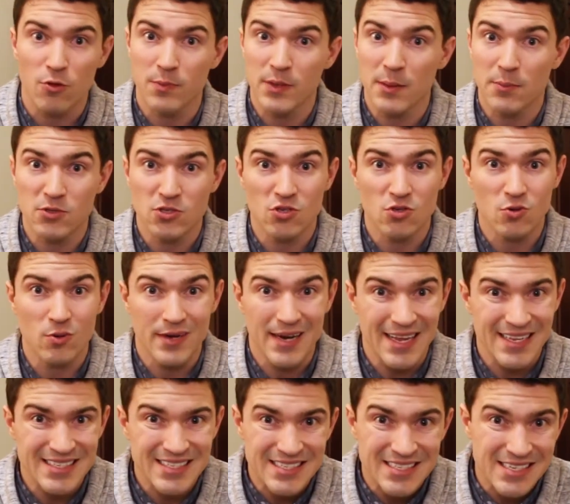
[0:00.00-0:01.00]
They'll be able to do it
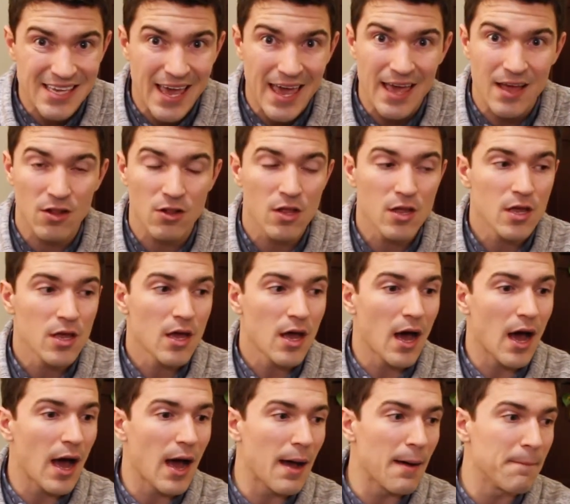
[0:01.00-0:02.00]
at scale,
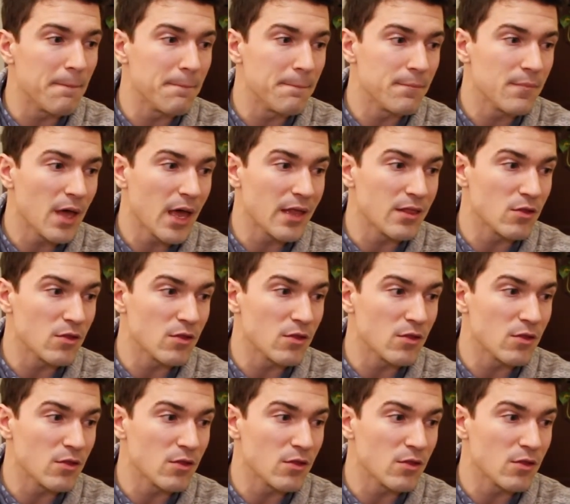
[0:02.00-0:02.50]
um,